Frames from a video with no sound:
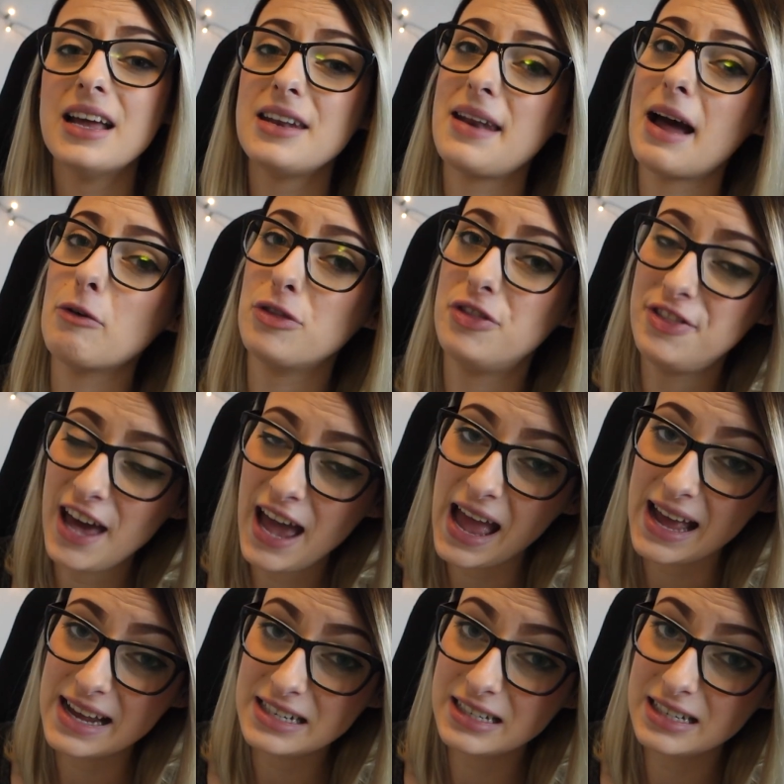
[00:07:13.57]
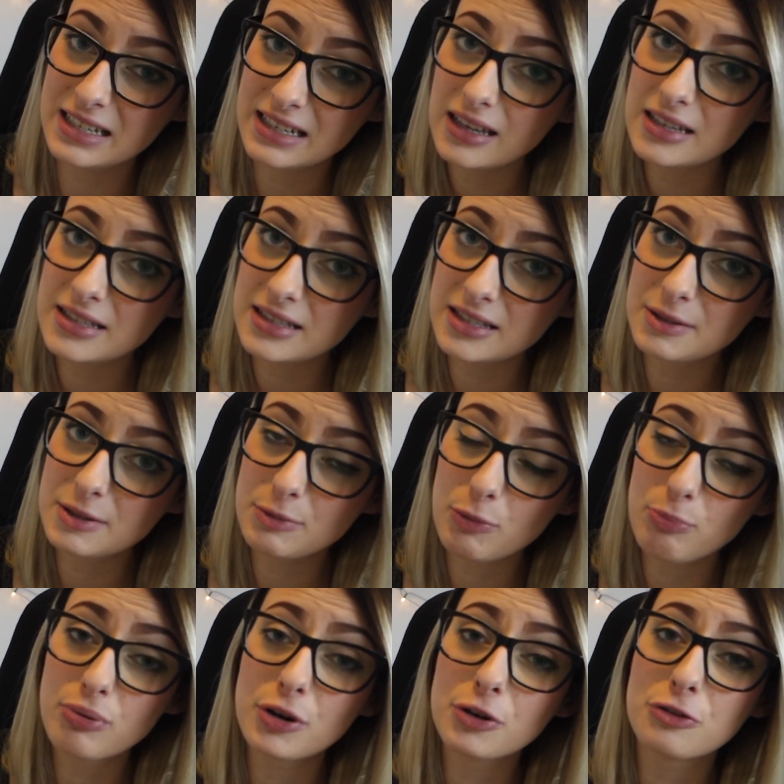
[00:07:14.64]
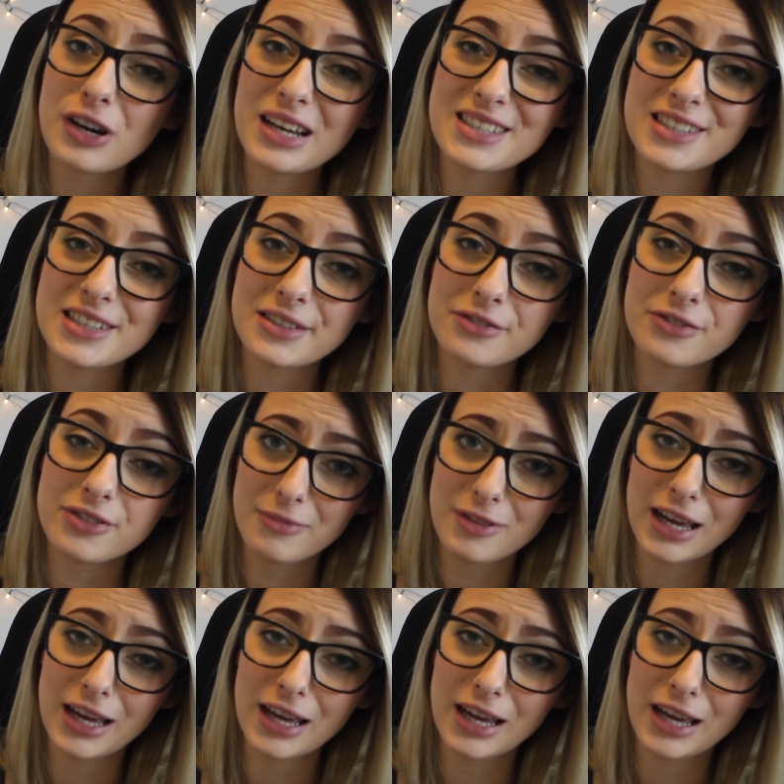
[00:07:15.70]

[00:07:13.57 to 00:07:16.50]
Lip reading: Now that is progressive.